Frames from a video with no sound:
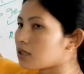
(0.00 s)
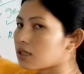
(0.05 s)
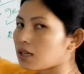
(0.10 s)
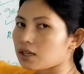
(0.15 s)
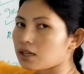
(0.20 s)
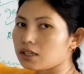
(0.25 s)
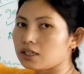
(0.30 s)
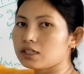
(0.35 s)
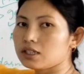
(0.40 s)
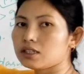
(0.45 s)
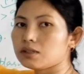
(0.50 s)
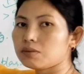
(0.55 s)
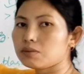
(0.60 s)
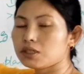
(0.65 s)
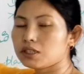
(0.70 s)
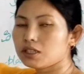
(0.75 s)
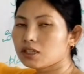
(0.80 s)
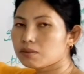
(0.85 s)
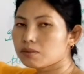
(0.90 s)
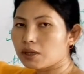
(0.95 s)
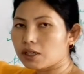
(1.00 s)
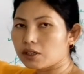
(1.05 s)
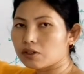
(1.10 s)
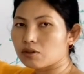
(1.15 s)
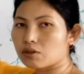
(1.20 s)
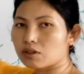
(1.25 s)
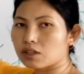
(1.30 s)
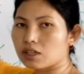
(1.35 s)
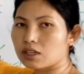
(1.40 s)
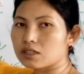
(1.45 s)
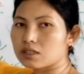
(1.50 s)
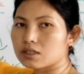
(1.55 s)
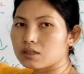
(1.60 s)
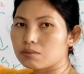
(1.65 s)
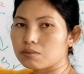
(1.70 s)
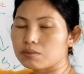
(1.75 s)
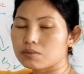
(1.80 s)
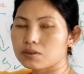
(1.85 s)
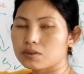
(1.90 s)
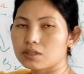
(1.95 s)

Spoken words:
are intermediate microorganisms,